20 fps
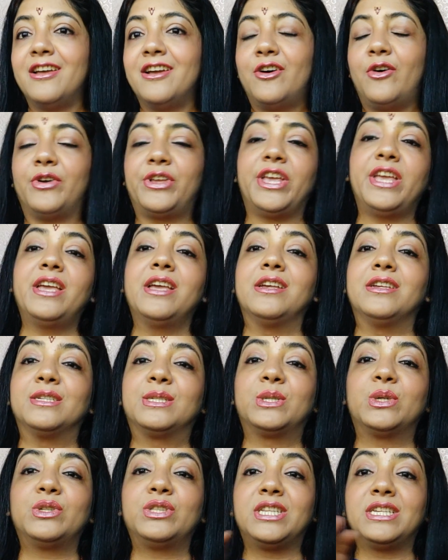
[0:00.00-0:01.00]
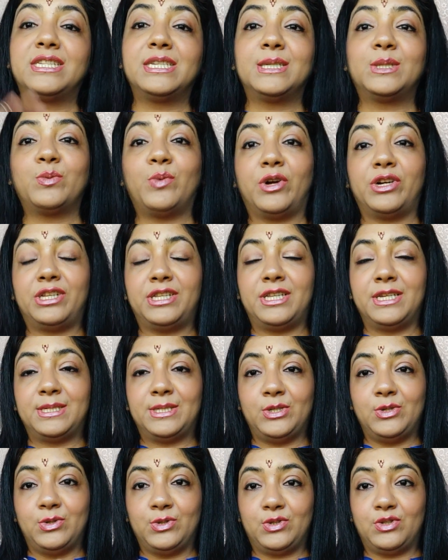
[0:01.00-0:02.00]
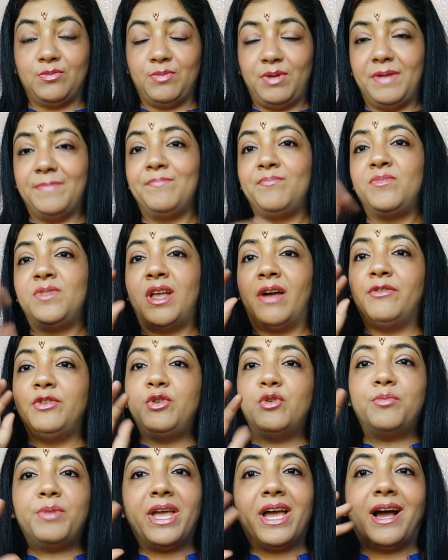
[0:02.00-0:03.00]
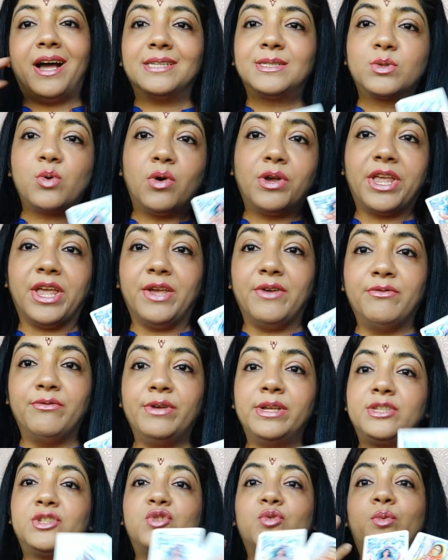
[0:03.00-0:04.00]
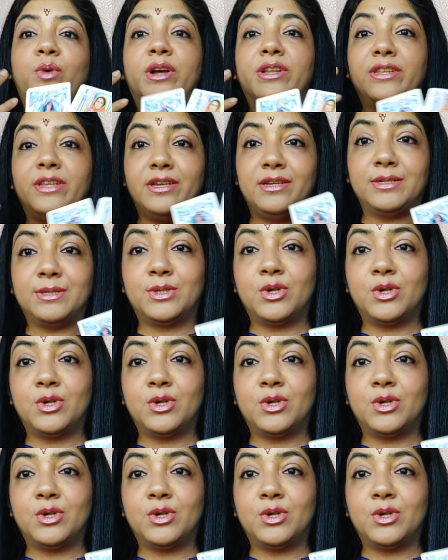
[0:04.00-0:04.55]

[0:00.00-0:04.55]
Okay, so this is what this used to be. Now you may ask, okay, which one is